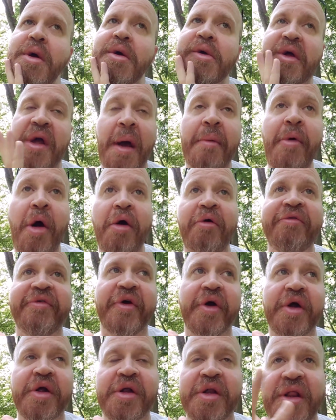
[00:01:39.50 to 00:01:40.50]
come
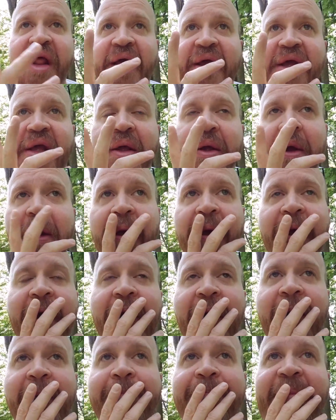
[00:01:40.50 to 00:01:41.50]
over,
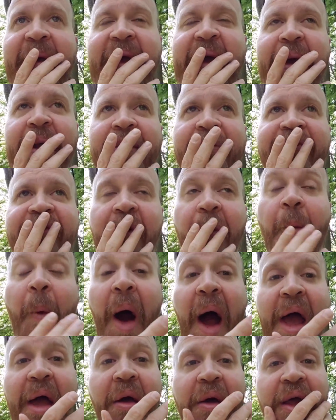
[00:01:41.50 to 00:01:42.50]
and for a
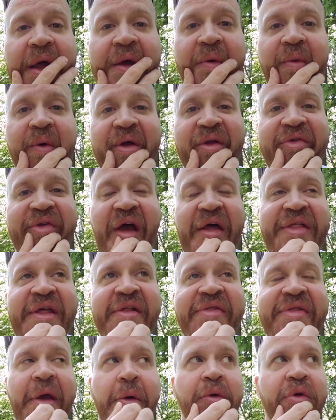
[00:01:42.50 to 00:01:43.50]
while it was, I
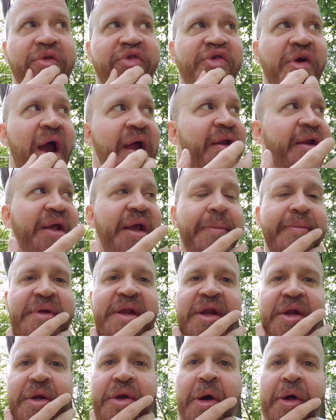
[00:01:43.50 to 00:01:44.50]
think they were trying to get me
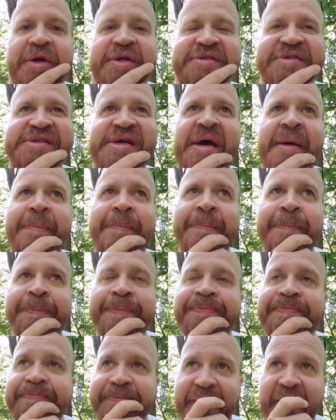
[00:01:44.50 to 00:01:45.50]
to notice them,
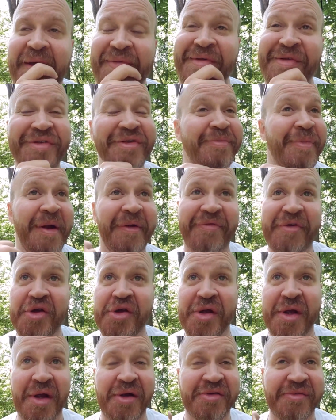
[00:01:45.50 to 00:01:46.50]
and this has been a few
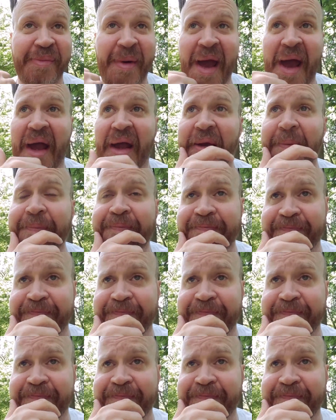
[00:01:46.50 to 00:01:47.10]
years back,